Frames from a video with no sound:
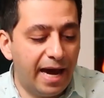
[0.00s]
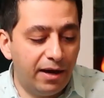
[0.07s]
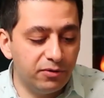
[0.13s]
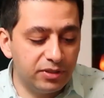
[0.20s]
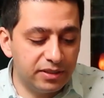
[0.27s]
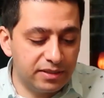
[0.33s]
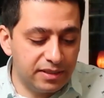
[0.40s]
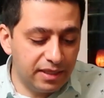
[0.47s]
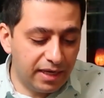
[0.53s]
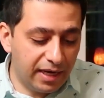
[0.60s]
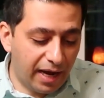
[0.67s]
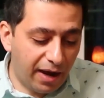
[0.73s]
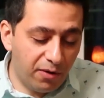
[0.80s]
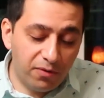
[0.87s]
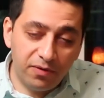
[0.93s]
how the
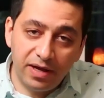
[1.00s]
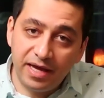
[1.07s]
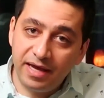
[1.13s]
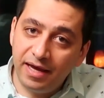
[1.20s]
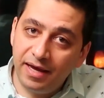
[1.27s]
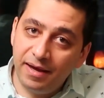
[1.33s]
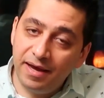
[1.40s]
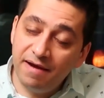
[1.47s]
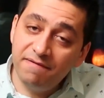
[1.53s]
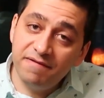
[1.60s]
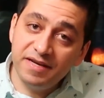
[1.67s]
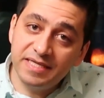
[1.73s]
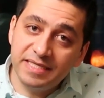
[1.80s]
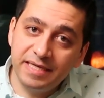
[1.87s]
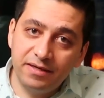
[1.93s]
uh, how uh,
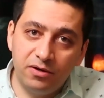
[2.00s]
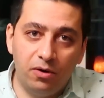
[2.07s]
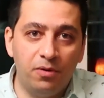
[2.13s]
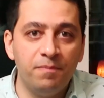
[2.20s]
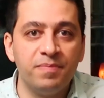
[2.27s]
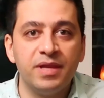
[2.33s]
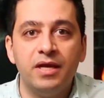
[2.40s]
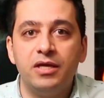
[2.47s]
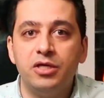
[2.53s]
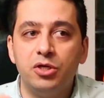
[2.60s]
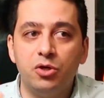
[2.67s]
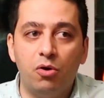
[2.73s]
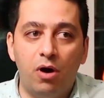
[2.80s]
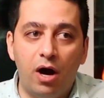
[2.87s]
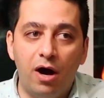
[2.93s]
every single
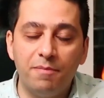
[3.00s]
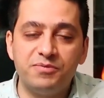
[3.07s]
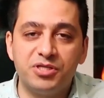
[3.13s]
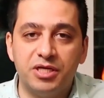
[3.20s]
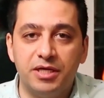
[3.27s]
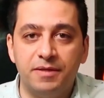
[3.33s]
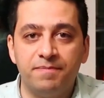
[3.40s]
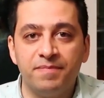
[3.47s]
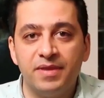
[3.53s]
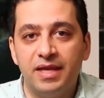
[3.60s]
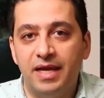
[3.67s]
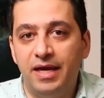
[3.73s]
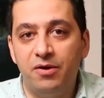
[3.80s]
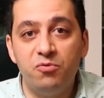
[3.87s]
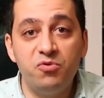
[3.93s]
you know option
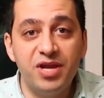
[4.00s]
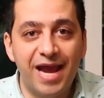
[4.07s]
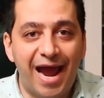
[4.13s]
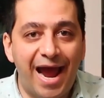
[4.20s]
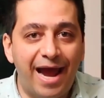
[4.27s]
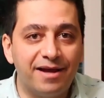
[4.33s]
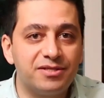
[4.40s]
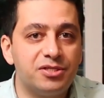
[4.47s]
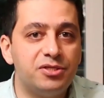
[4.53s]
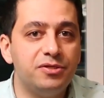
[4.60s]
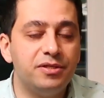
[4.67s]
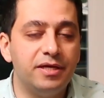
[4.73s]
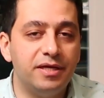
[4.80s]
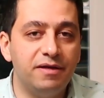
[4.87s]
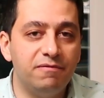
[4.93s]
uh, reacts
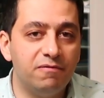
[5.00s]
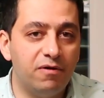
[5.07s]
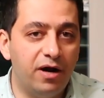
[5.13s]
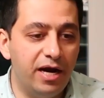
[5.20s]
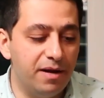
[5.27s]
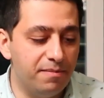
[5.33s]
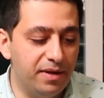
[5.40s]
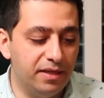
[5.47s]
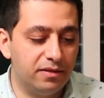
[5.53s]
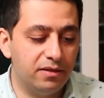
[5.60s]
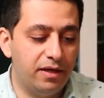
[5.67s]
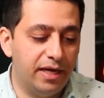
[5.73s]
to the environment.